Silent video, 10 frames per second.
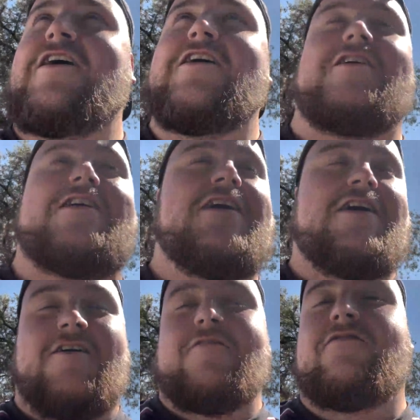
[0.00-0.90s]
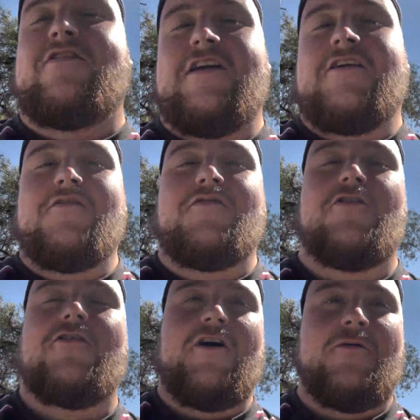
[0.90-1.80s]
But yeah, I mean, thank you
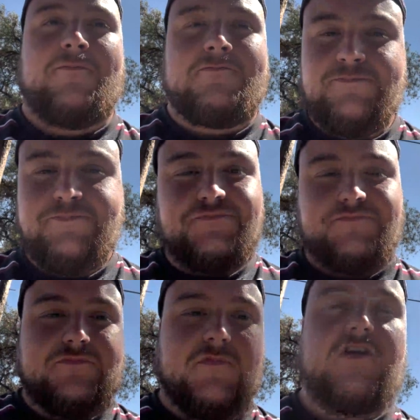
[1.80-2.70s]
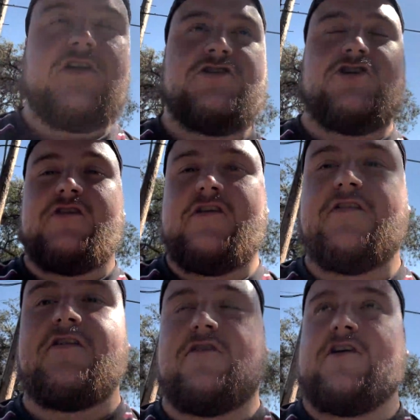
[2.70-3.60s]
for tuning
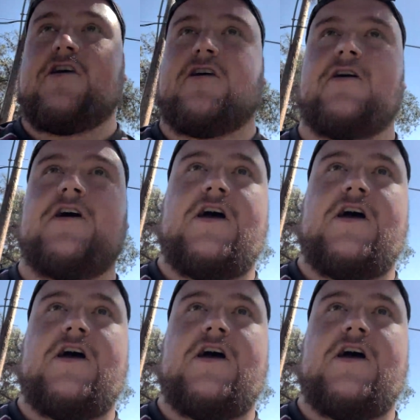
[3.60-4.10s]
into the video,